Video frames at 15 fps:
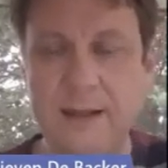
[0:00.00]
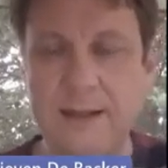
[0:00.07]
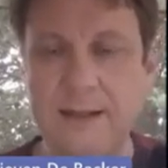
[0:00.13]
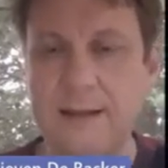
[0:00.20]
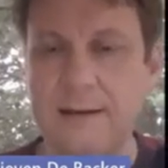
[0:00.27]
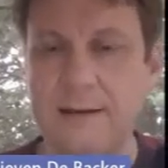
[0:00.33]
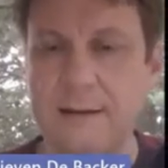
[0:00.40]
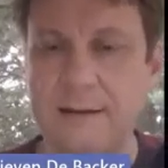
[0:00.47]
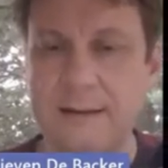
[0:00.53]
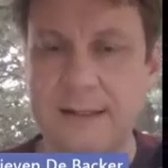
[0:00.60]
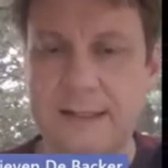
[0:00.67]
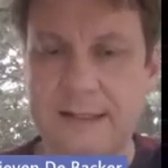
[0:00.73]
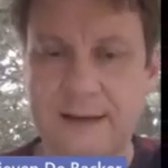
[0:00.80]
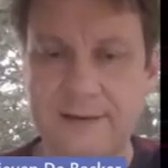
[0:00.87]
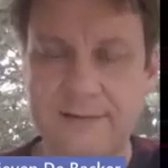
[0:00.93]
And then
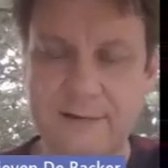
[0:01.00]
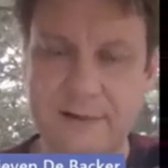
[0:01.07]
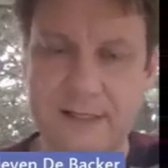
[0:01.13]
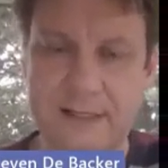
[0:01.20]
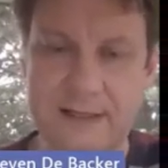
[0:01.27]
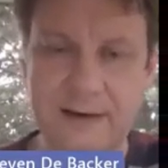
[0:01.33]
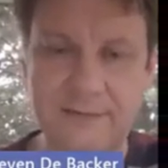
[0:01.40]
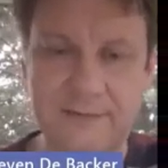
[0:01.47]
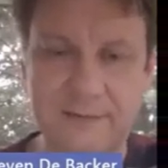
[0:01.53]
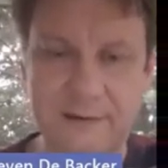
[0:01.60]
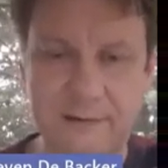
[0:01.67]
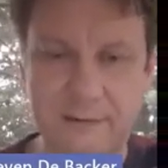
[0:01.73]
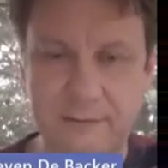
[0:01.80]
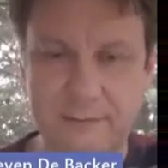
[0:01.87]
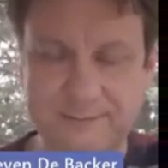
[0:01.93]
the 7 is left
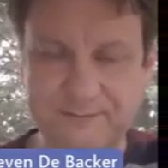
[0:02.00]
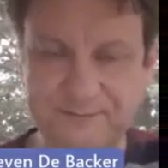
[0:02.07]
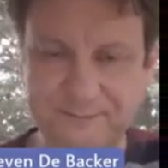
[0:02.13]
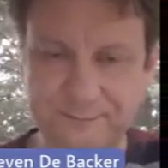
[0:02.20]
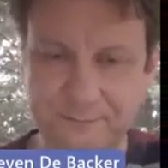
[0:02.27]
alone.